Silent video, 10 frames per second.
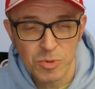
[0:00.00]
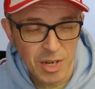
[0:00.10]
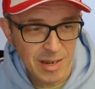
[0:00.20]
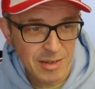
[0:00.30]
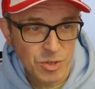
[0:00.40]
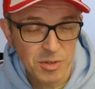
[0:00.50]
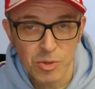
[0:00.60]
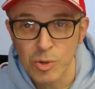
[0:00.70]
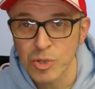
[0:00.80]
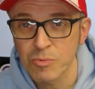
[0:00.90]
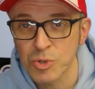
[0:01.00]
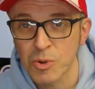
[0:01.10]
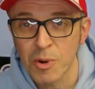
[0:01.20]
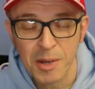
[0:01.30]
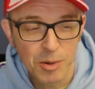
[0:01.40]
Challenge and thought it was
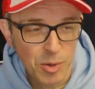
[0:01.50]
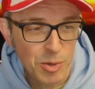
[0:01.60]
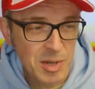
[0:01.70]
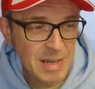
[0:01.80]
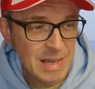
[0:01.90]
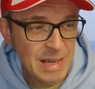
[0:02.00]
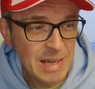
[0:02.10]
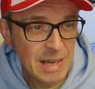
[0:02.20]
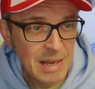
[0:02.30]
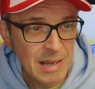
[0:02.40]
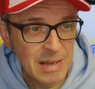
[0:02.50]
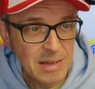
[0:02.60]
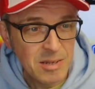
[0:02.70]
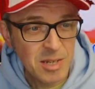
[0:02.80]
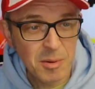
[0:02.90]
quite good.
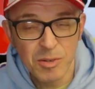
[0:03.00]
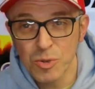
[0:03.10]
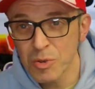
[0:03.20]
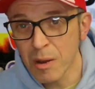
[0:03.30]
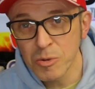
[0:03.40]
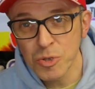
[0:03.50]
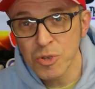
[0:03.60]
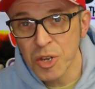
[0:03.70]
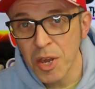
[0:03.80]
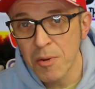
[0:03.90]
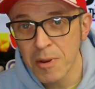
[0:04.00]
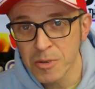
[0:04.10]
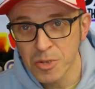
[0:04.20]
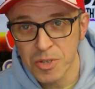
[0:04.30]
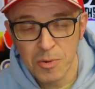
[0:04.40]
So I was just curious
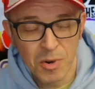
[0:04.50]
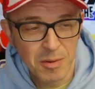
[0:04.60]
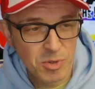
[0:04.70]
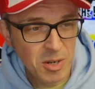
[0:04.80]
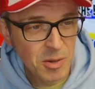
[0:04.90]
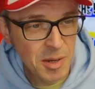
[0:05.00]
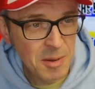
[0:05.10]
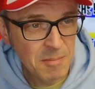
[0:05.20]
to see what it was like.